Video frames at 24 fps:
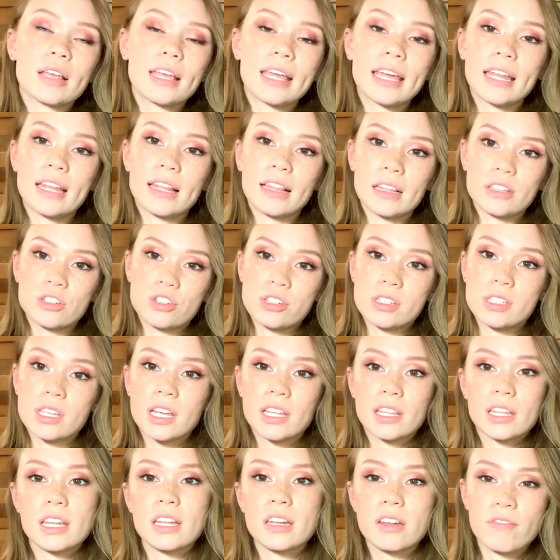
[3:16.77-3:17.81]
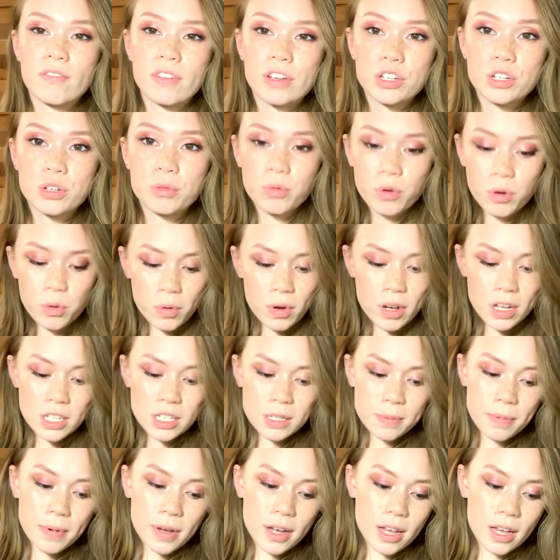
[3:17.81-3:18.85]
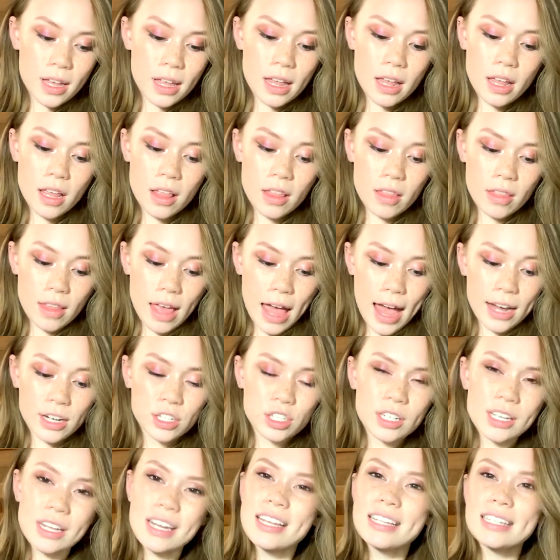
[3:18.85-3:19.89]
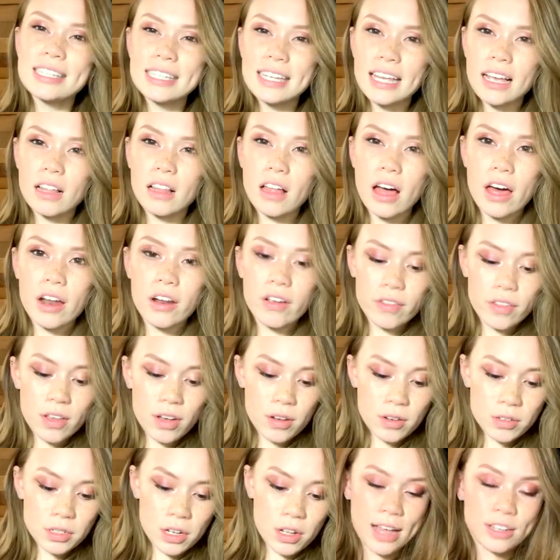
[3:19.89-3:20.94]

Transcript: getting just like the individual ones, but actually I didn't see a lot of those.